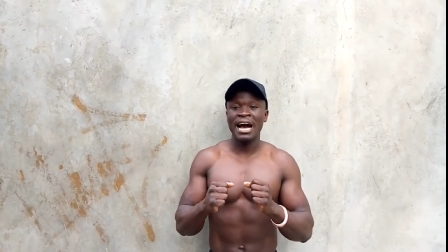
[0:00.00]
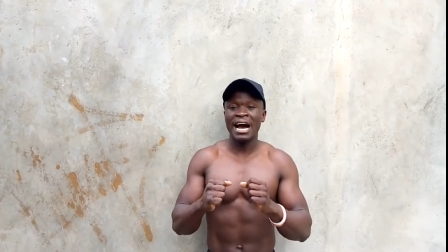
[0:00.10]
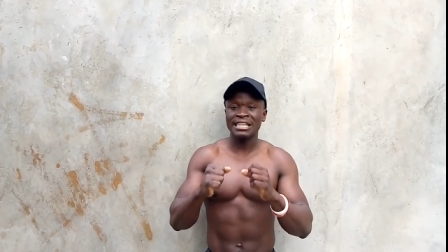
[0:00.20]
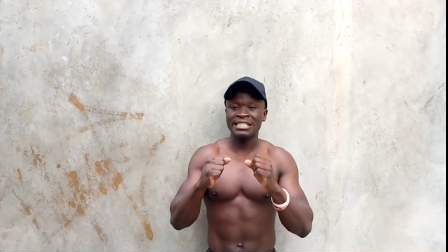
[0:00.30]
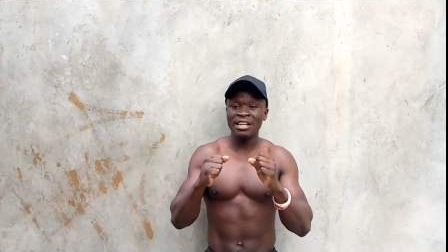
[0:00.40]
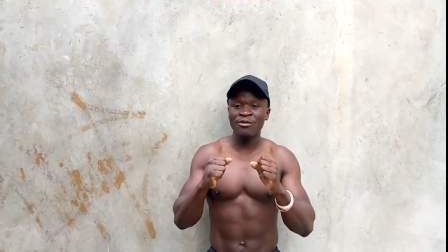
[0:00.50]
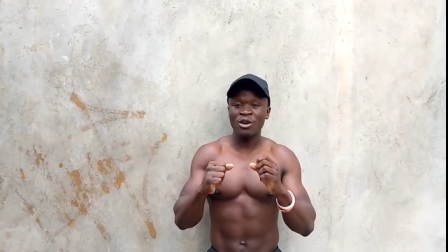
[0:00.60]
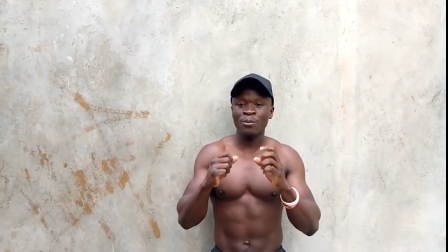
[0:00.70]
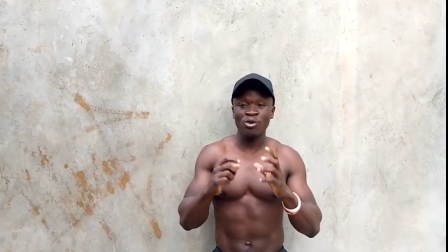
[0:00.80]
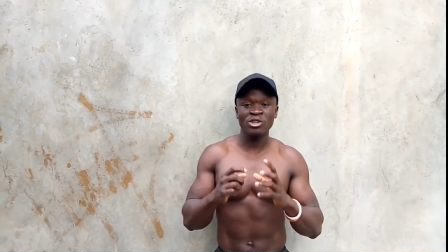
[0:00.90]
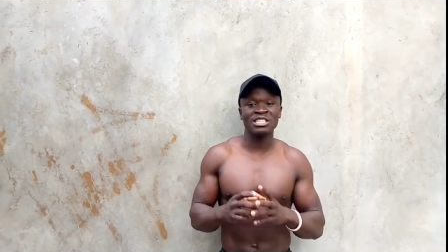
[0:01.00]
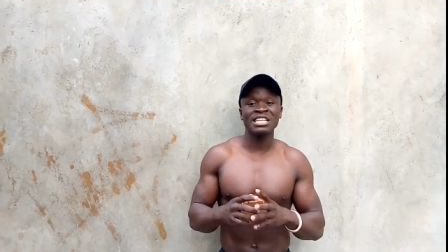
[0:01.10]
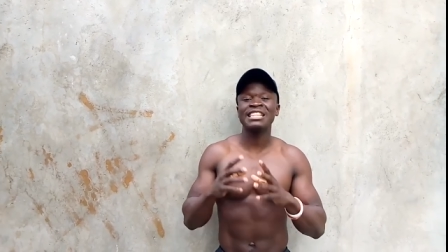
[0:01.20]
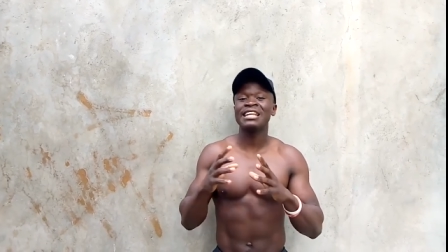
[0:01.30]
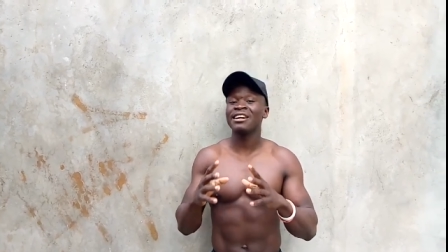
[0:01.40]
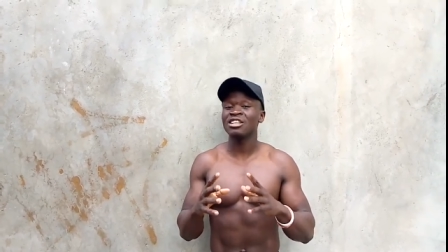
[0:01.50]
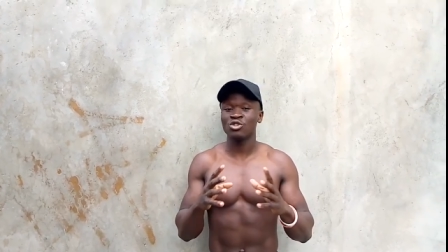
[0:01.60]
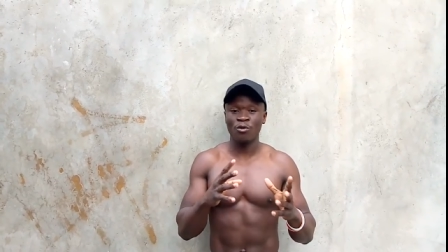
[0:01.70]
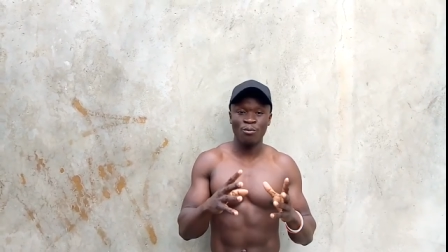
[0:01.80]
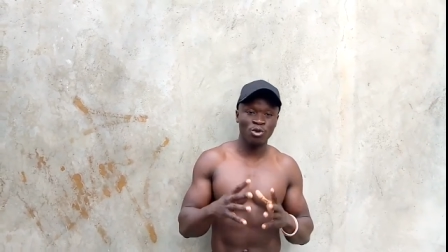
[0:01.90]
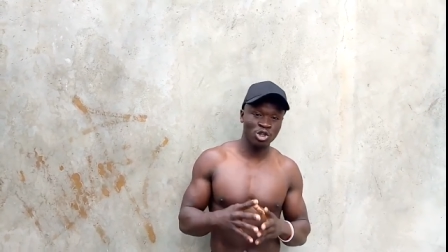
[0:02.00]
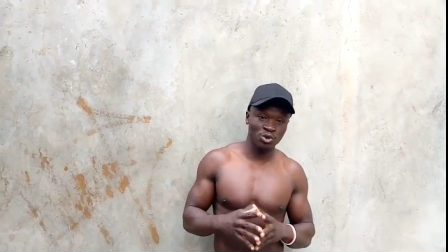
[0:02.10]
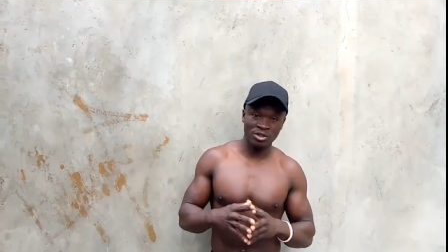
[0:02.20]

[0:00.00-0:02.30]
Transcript: at different points in the range of motion.